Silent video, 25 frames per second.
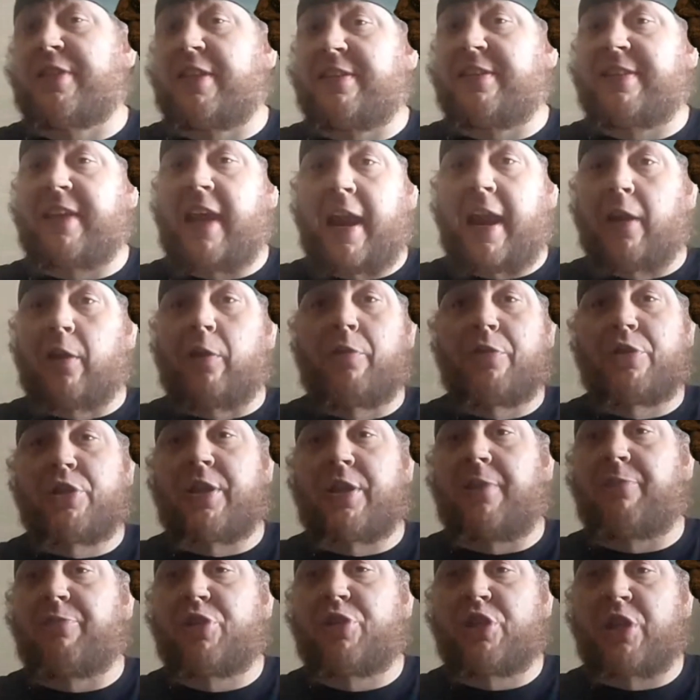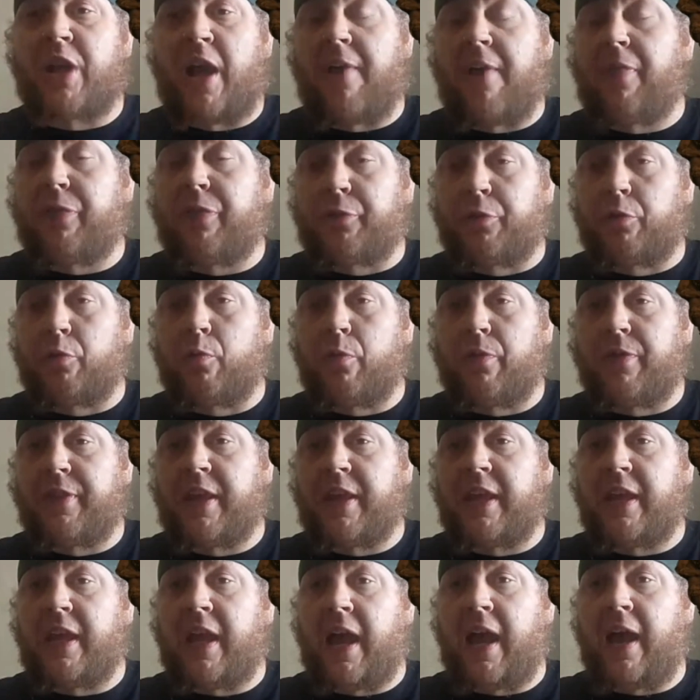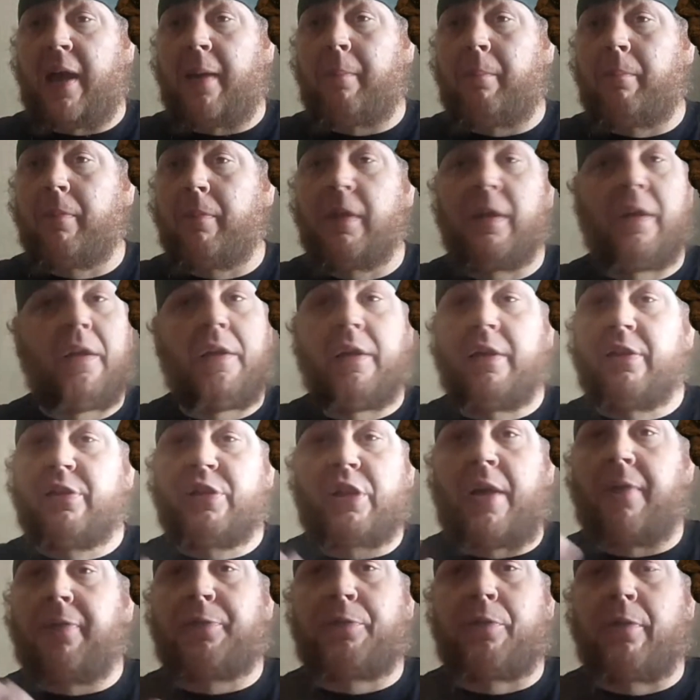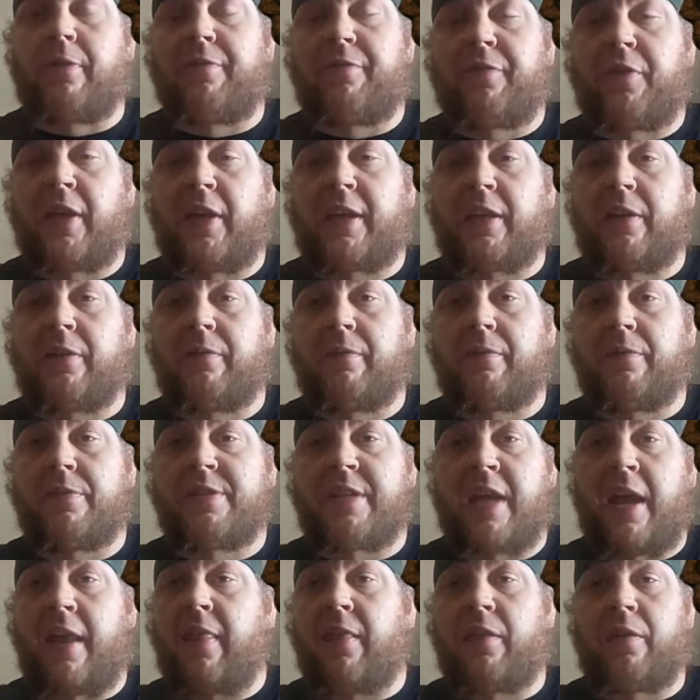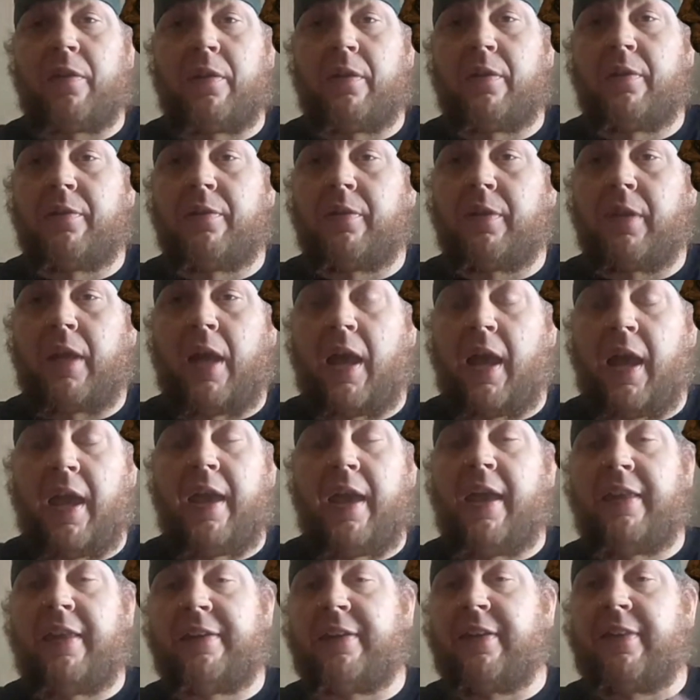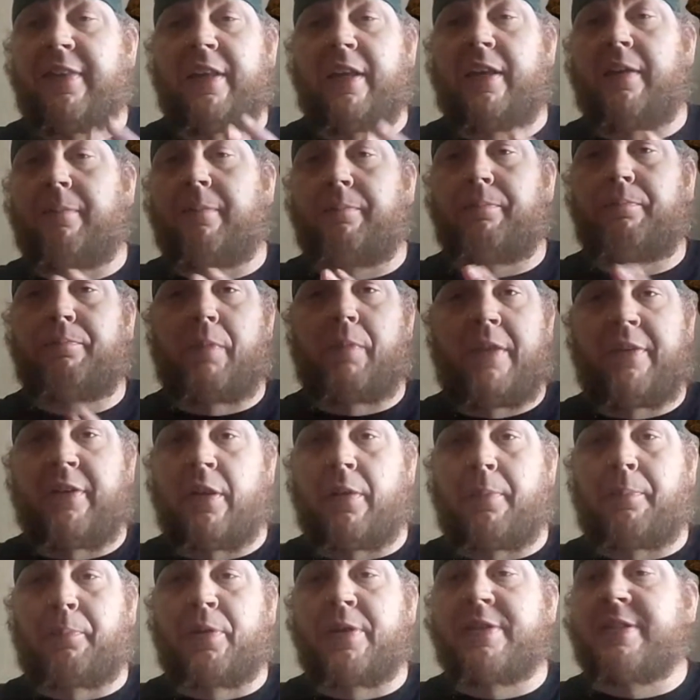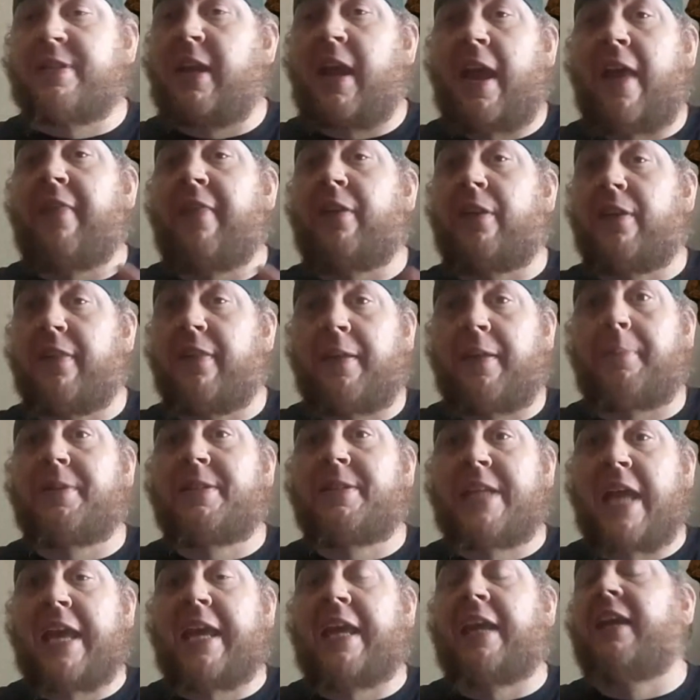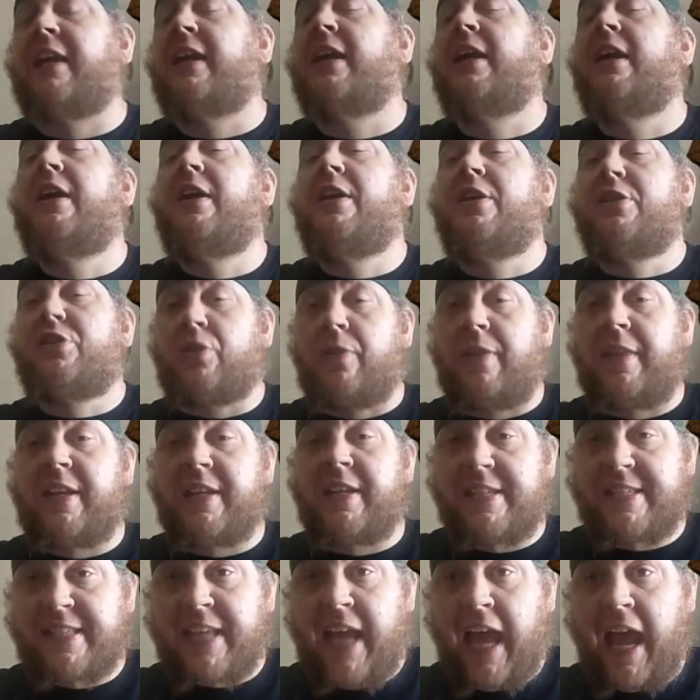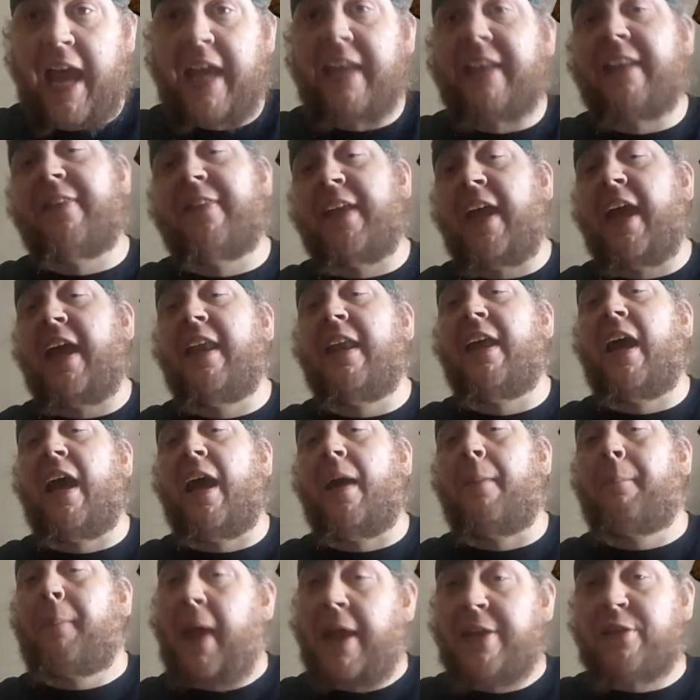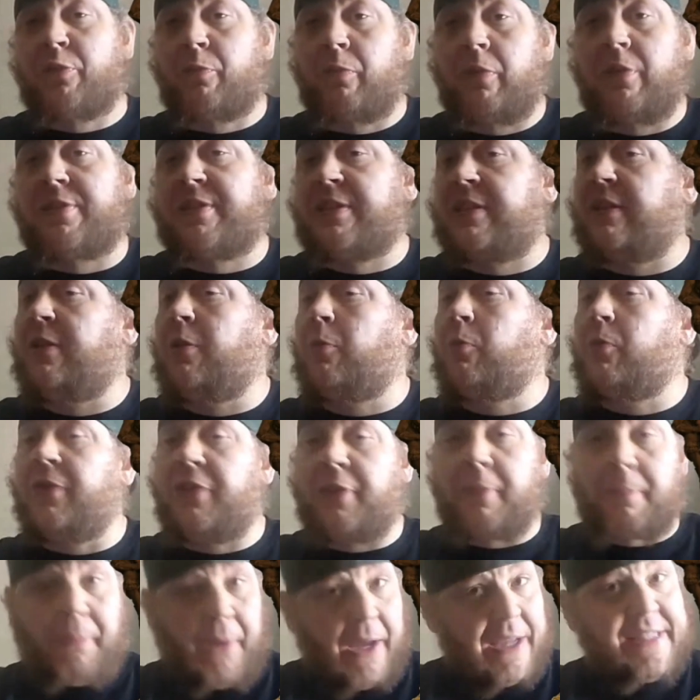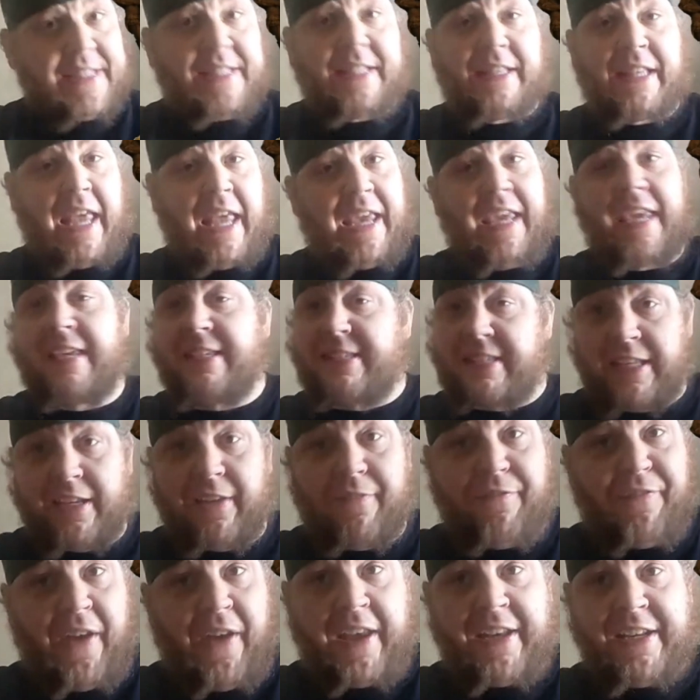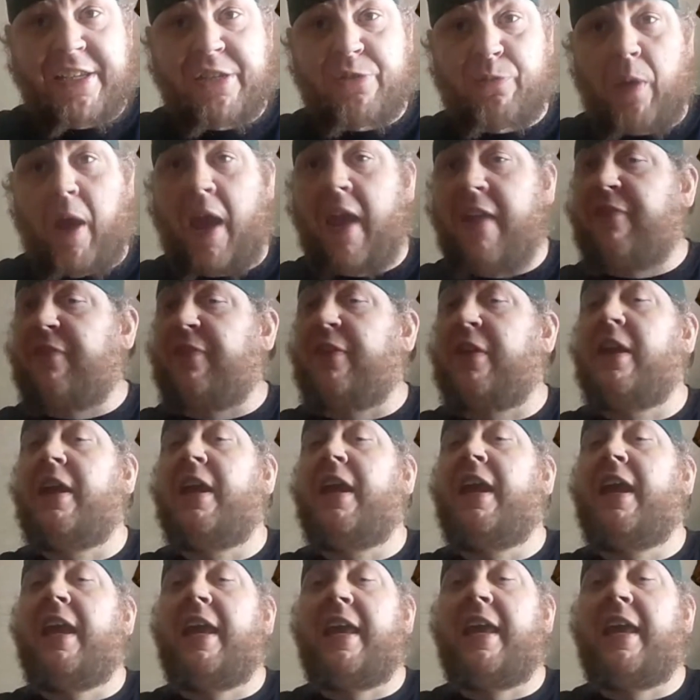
there's this arrow that was shot through the fucking side of the into the prison, and they've been taken. So they decide that Patrick Wilson with the busted leg, he's gonna find his wife.